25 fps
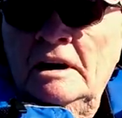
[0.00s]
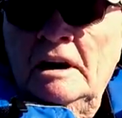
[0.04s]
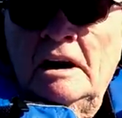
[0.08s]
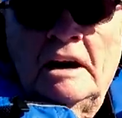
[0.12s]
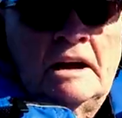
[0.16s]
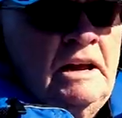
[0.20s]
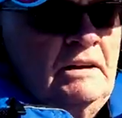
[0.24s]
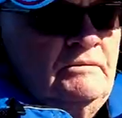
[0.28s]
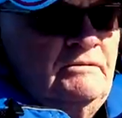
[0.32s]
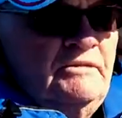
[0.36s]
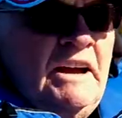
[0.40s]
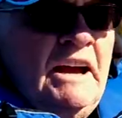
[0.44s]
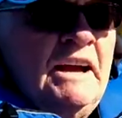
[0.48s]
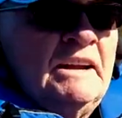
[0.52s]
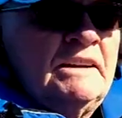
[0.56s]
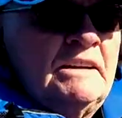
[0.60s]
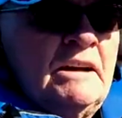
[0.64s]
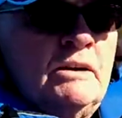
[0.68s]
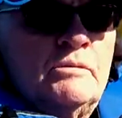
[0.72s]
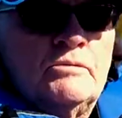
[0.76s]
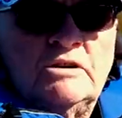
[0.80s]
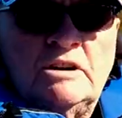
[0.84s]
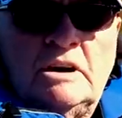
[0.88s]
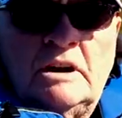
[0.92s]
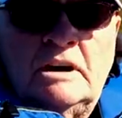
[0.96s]
In fact, I,
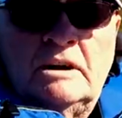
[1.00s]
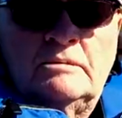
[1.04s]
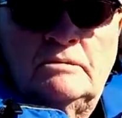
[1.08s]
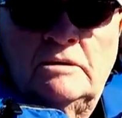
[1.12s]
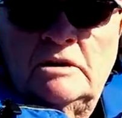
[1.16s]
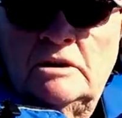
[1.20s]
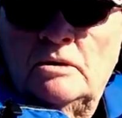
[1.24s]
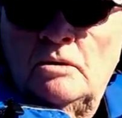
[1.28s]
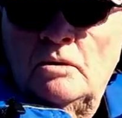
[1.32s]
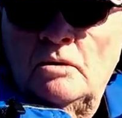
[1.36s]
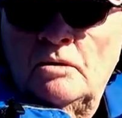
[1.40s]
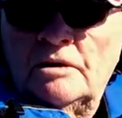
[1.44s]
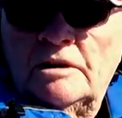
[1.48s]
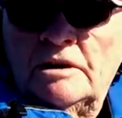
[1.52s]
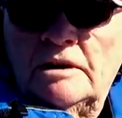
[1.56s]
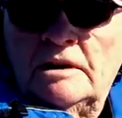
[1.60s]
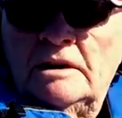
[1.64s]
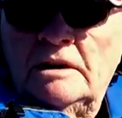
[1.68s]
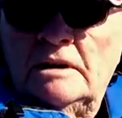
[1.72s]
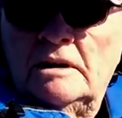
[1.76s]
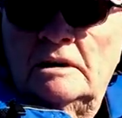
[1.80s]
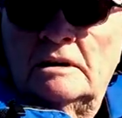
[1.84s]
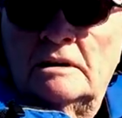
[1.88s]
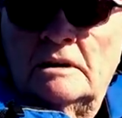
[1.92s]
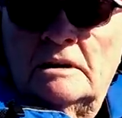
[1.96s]
re I recorded
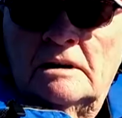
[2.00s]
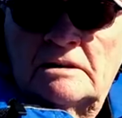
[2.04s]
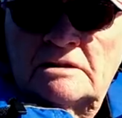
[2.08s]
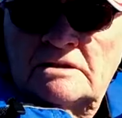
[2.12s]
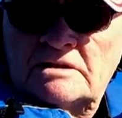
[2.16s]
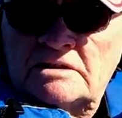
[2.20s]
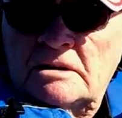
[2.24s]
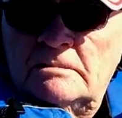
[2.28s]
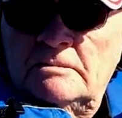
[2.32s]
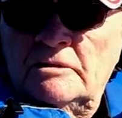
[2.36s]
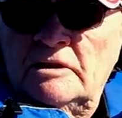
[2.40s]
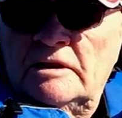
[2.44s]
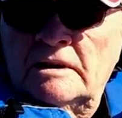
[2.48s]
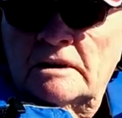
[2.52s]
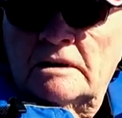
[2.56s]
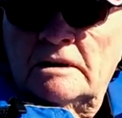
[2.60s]
uh, some of the